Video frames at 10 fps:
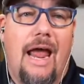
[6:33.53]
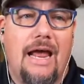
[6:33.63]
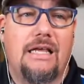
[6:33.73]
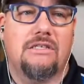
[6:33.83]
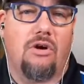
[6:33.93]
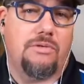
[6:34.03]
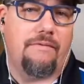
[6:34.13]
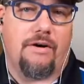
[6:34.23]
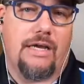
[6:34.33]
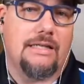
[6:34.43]
And he's
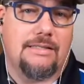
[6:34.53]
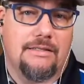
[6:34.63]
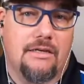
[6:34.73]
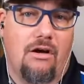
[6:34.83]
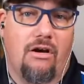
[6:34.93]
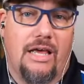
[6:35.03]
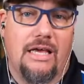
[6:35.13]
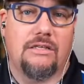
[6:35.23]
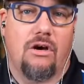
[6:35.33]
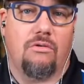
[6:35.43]
always very consistent on
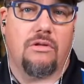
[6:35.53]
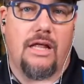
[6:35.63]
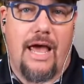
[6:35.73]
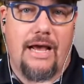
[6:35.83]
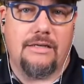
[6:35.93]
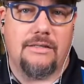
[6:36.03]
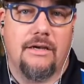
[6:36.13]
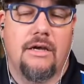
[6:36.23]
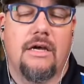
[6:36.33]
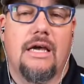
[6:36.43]
his own legs.